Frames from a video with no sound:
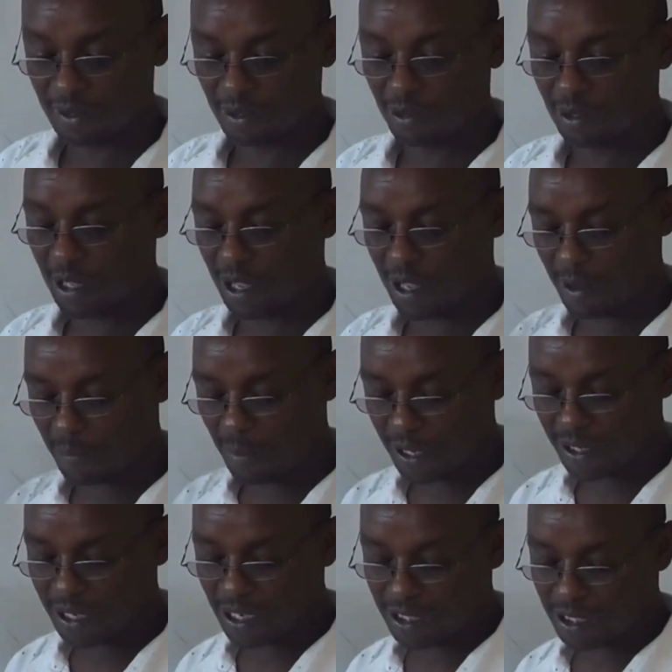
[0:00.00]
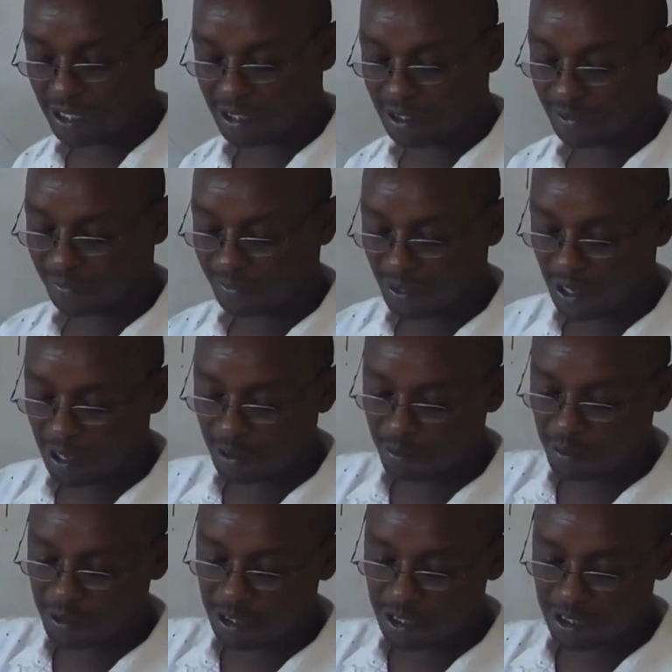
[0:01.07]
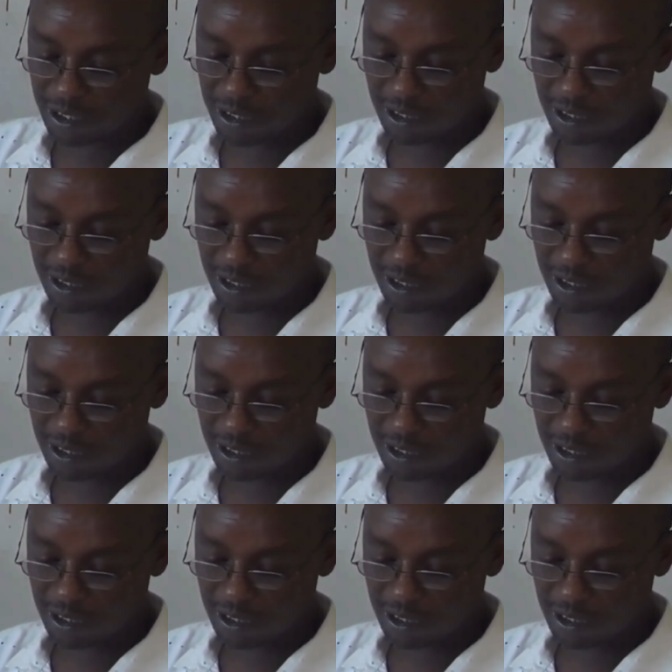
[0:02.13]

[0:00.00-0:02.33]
to the partners and put it